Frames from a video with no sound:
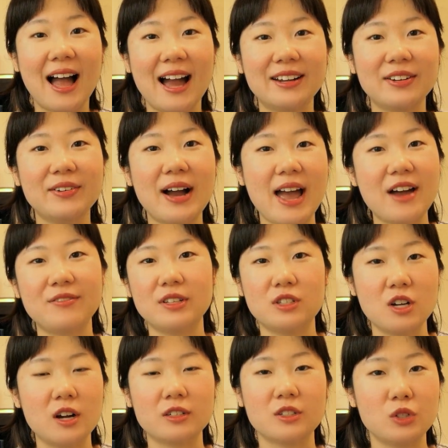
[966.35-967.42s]
I know I haven't
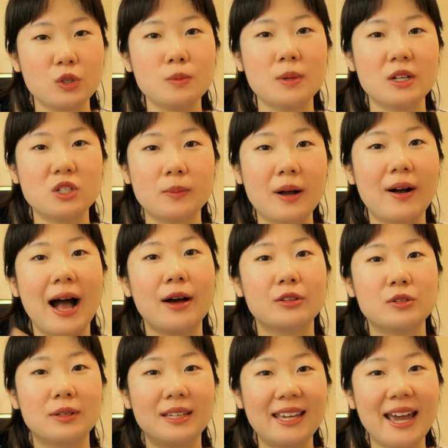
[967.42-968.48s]
talked too much about how
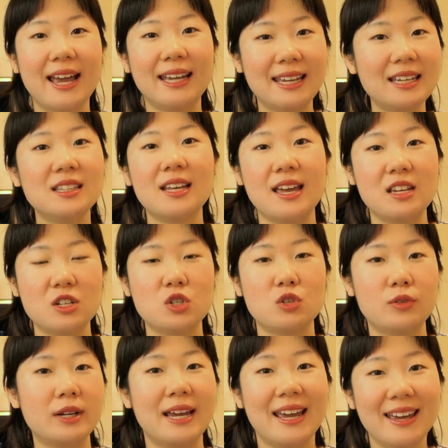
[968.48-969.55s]
to get in the
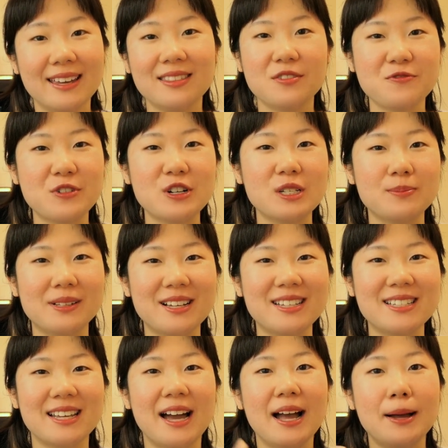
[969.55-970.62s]
industry in the first
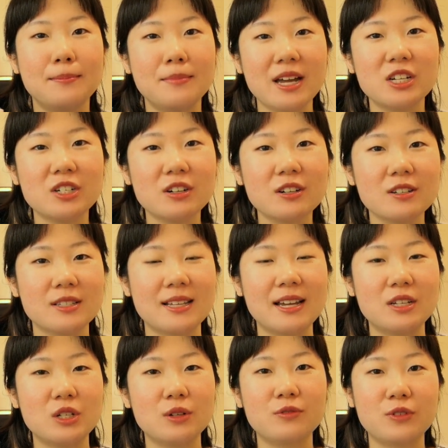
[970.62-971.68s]
place. Make sure to
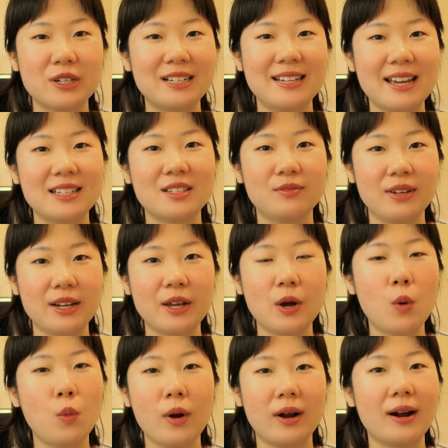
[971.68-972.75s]
stay tuned for the next
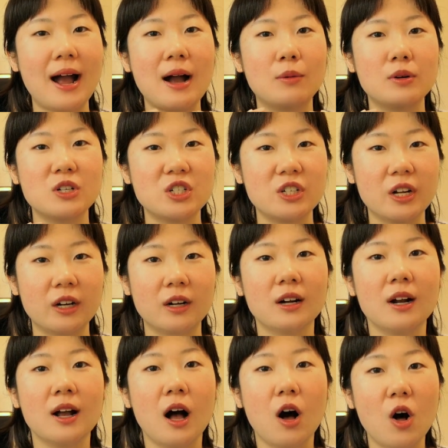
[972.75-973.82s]
video where I will
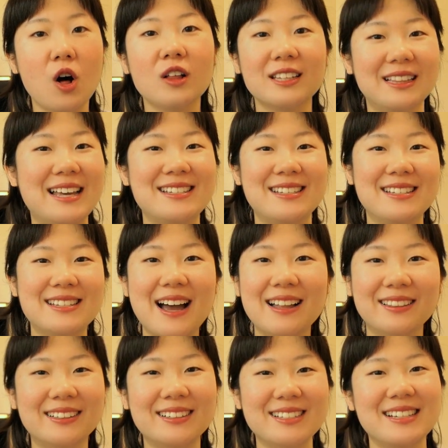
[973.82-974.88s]
share all the lessons I
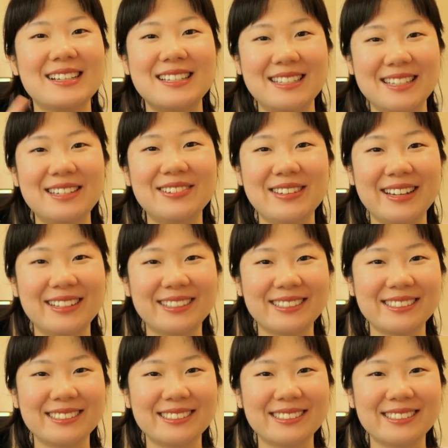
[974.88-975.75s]
learned. See you there.